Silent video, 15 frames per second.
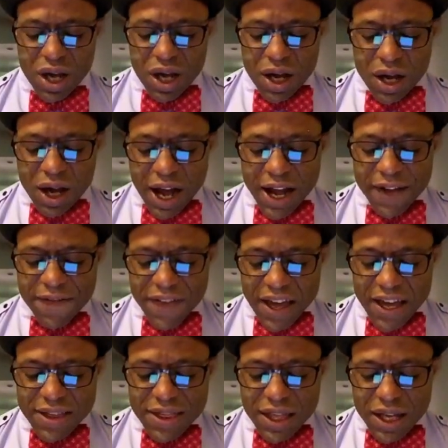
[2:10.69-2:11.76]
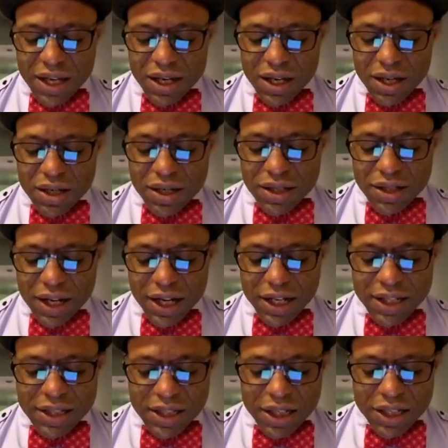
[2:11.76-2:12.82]
I have faith that does not
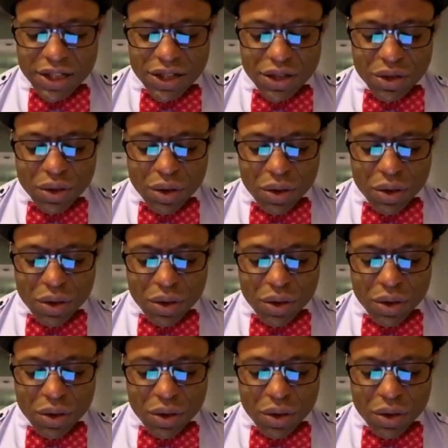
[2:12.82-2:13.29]
exist